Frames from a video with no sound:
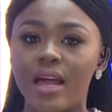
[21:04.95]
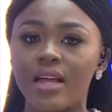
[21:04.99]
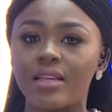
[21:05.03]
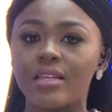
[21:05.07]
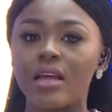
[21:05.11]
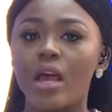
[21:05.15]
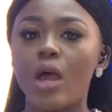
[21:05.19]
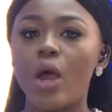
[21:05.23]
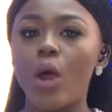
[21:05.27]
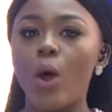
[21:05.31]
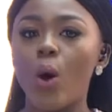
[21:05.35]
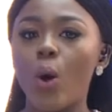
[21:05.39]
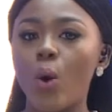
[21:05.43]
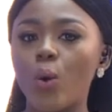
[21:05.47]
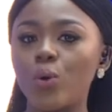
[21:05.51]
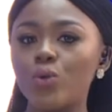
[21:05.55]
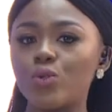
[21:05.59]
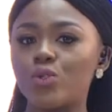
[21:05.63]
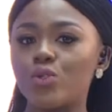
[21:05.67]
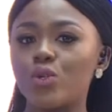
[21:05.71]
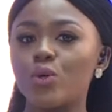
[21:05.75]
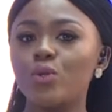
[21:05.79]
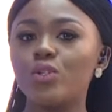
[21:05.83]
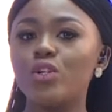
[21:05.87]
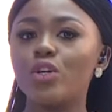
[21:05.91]
And
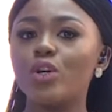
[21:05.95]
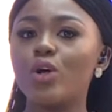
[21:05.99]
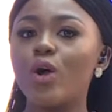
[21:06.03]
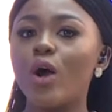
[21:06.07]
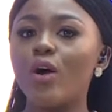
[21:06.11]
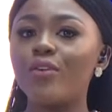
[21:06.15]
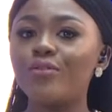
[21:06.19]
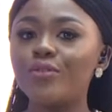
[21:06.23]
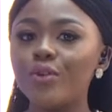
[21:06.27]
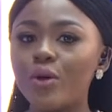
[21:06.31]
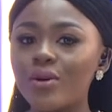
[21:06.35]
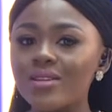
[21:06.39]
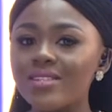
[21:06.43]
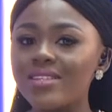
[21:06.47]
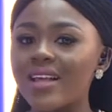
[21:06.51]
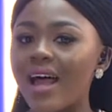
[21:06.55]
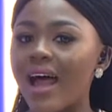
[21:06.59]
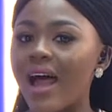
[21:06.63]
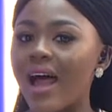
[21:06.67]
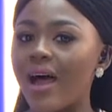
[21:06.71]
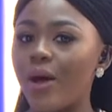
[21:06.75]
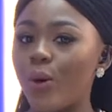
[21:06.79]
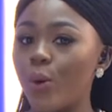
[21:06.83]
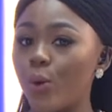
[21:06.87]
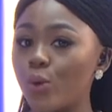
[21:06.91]
also, the governors
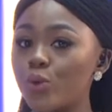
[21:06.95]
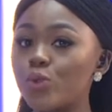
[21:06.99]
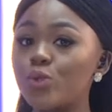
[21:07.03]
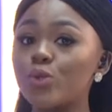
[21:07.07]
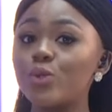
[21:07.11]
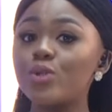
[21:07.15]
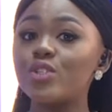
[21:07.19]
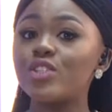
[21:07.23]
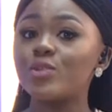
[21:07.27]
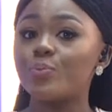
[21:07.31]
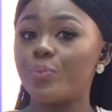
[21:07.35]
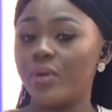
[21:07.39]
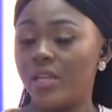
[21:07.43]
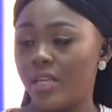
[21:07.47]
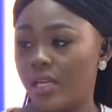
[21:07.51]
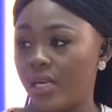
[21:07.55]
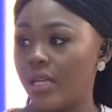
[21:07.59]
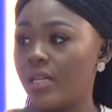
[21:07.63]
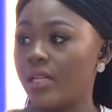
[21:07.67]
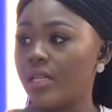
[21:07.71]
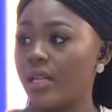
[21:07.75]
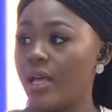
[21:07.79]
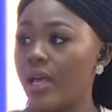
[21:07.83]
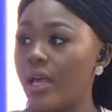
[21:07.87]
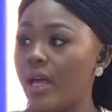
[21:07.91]
are also
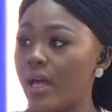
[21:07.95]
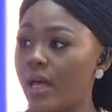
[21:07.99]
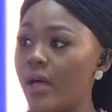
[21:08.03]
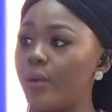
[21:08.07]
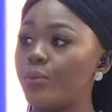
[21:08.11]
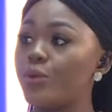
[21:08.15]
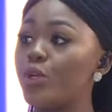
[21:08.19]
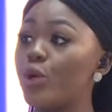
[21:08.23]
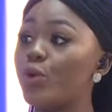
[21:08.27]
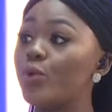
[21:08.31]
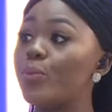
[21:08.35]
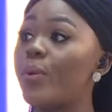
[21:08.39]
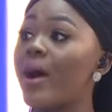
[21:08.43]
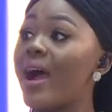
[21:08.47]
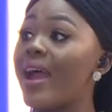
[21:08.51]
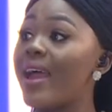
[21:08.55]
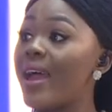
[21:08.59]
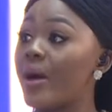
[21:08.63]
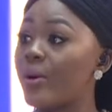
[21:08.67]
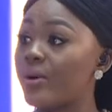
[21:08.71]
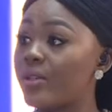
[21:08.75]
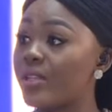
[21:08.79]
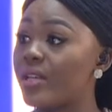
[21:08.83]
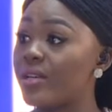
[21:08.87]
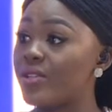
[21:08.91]
speaking, Yoruba
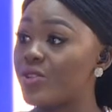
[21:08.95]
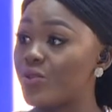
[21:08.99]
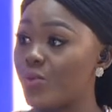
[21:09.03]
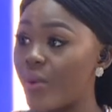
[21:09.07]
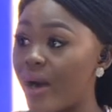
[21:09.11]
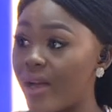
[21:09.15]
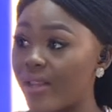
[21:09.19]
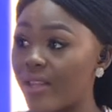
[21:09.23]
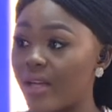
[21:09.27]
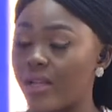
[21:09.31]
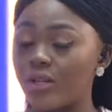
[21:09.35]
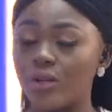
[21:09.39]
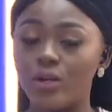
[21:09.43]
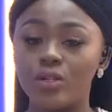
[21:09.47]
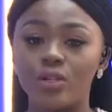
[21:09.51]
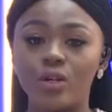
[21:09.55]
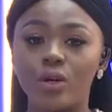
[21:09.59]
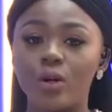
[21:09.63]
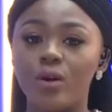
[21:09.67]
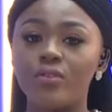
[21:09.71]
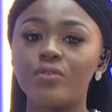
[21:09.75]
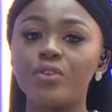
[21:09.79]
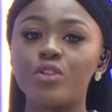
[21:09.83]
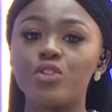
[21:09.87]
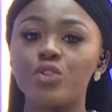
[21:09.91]
elders rather, not the
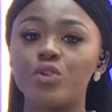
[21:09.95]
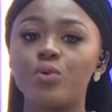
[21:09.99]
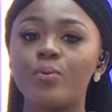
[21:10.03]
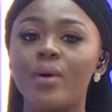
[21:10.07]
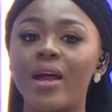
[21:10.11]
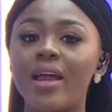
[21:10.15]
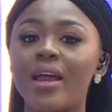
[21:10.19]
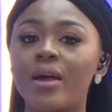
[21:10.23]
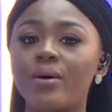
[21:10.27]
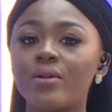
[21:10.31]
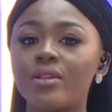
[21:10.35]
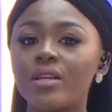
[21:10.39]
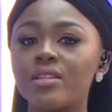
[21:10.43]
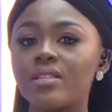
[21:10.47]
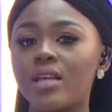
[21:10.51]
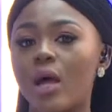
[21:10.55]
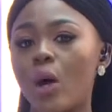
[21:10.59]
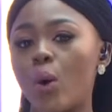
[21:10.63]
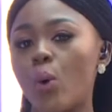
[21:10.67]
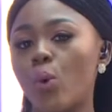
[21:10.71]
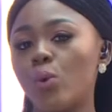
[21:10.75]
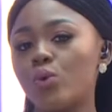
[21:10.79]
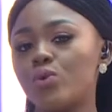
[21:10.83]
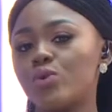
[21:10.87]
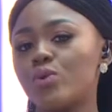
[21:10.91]
governors, Yoruba elders
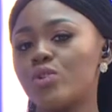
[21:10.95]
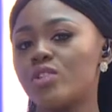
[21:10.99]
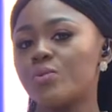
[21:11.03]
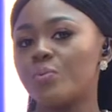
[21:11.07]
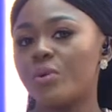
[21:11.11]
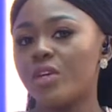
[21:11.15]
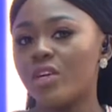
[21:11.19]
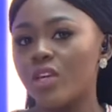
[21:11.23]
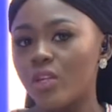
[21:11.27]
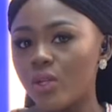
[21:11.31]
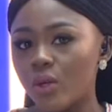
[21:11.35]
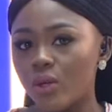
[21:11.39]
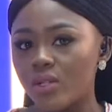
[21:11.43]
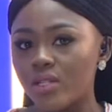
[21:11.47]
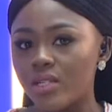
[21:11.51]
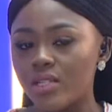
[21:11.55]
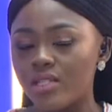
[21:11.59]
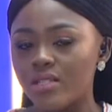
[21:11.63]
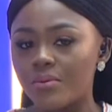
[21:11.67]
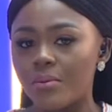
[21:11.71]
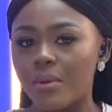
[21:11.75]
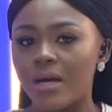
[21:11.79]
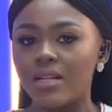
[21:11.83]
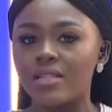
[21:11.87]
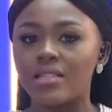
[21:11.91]
are also speaking on
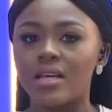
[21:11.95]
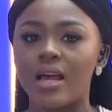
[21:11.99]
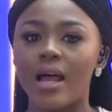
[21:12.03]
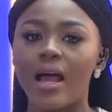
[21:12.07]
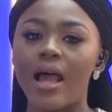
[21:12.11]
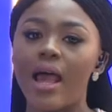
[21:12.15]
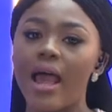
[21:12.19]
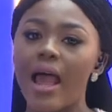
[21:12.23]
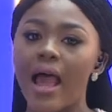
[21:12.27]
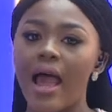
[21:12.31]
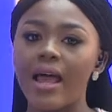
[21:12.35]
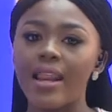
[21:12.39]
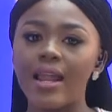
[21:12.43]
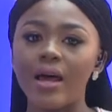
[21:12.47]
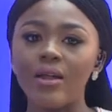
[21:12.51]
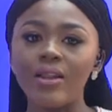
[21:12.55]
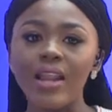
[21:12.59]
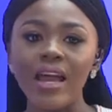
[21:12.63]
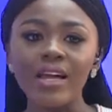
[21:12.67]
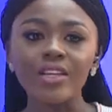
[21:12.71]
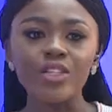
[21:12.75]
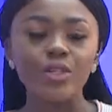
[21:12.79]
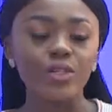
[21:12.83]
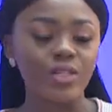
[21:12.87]
this matter. And I'd like